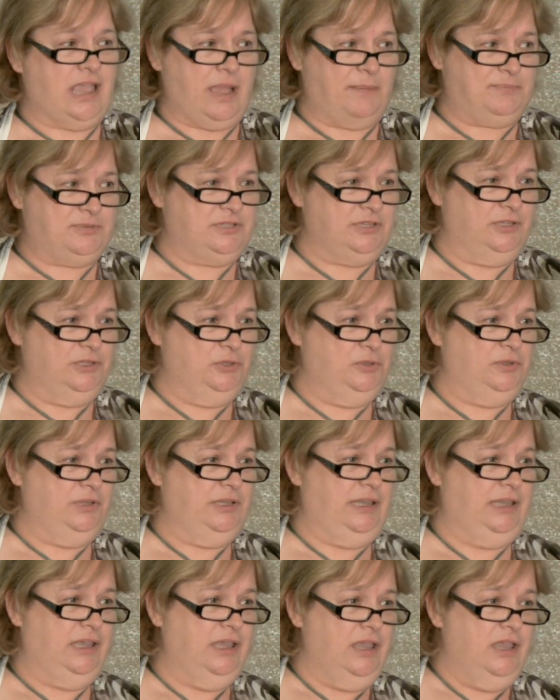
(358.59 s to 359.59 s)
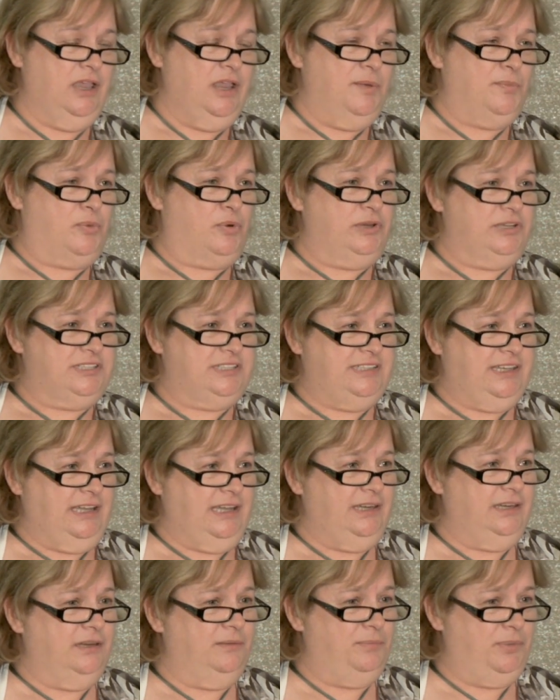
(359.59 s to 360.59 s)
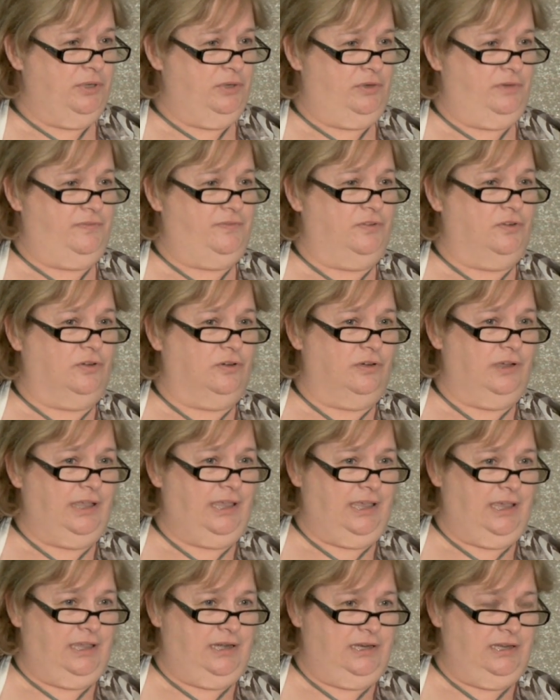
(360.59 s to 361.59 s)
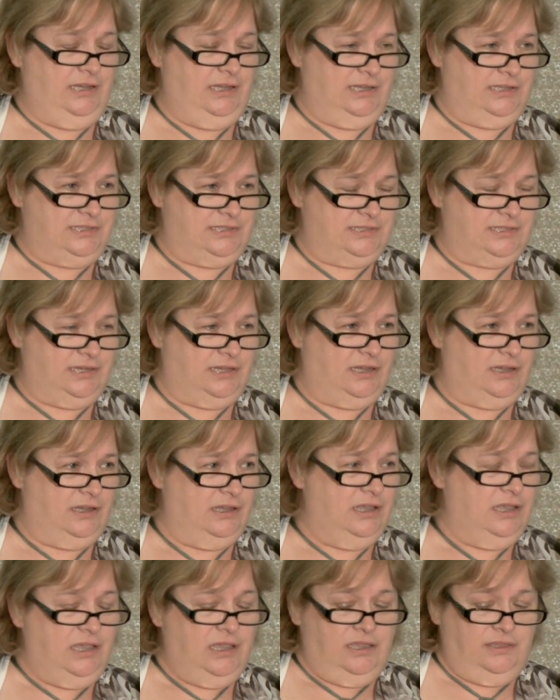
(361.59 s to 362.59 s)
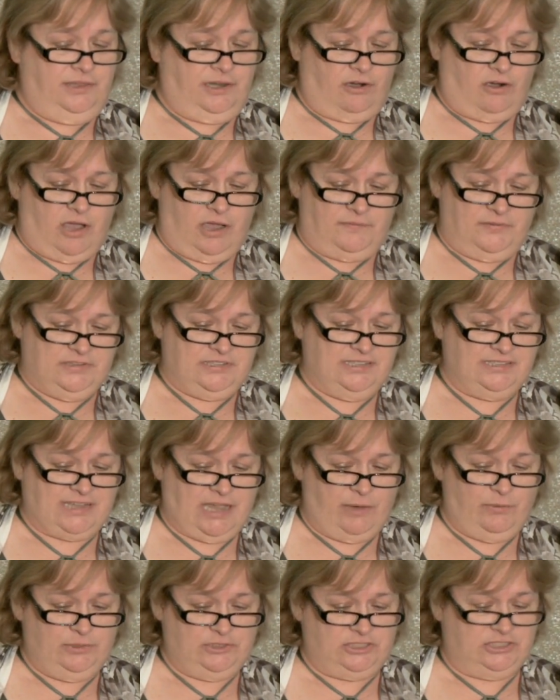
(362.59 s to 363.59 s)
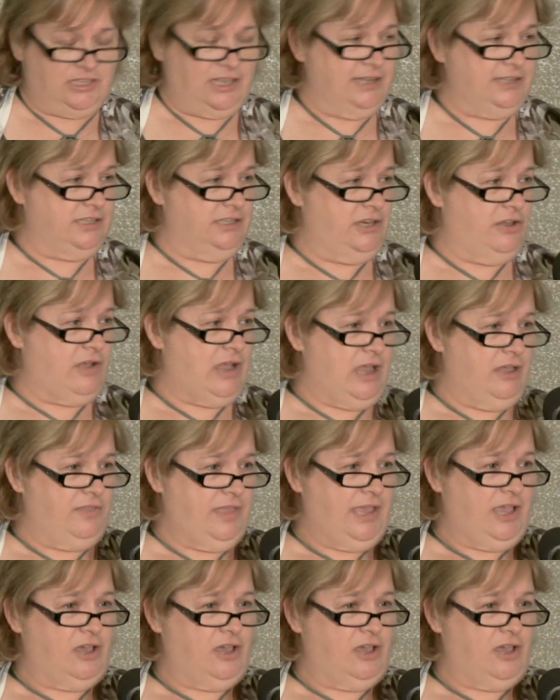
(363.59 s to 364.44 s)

absolutely pristine and beautiful, and it's their offices. I would just like to know how they